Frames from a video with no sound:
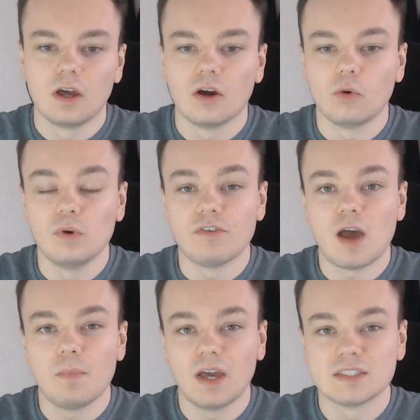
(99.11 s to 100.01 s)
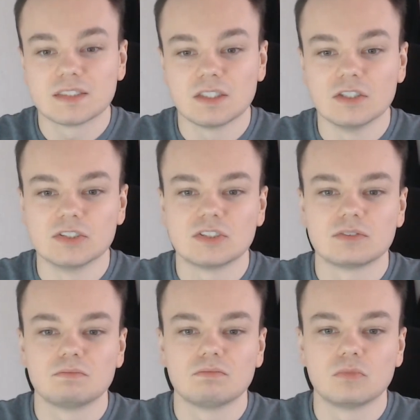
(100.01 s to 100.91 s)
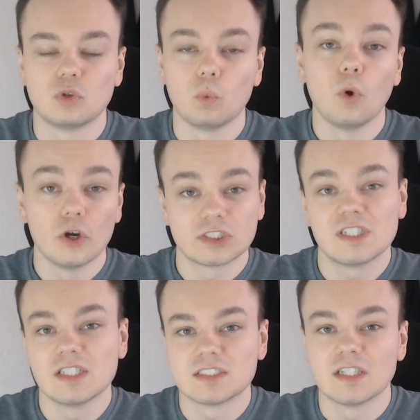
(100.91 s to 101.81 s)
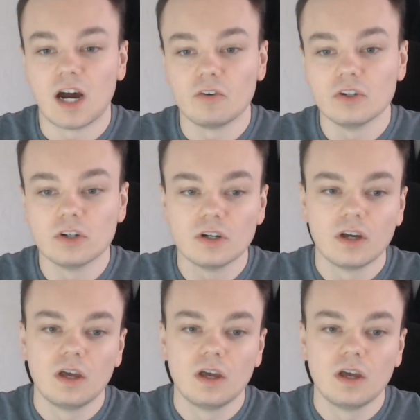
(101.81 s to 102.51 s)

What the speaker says: with MS as the worst case scenario